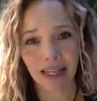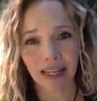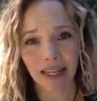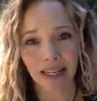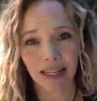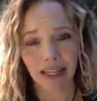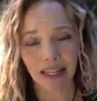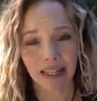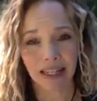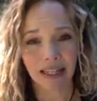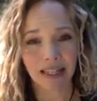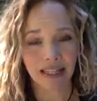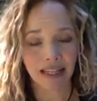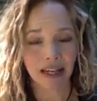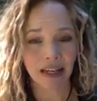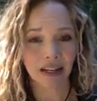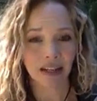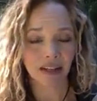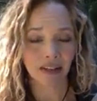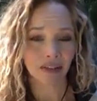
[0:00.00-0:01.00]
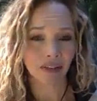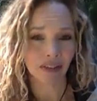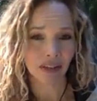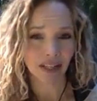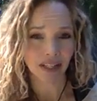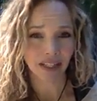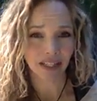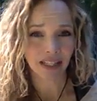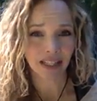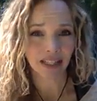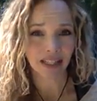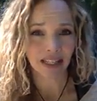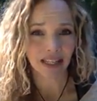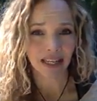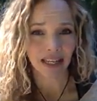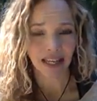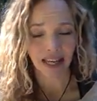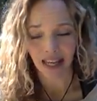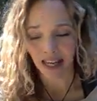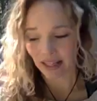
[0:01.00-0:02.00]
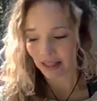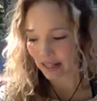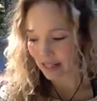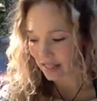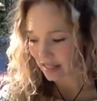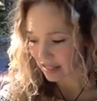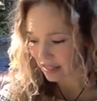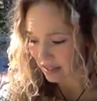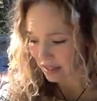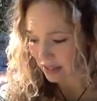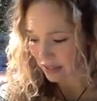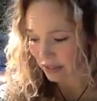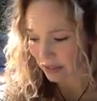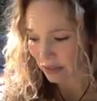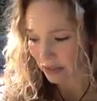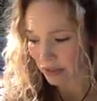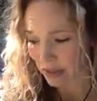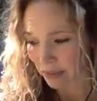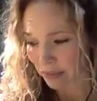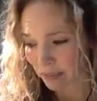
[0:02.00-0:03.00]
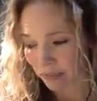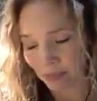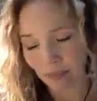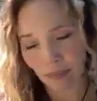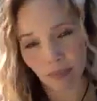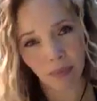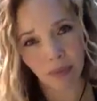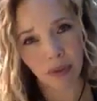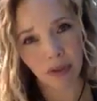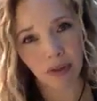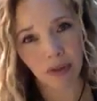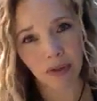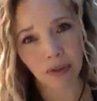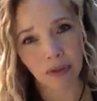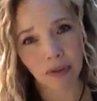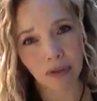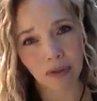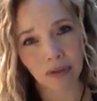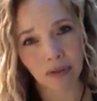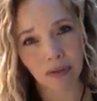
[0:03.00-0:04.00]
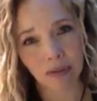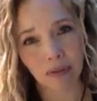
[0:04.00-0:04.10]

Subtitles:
in the Sierra Nevada, and their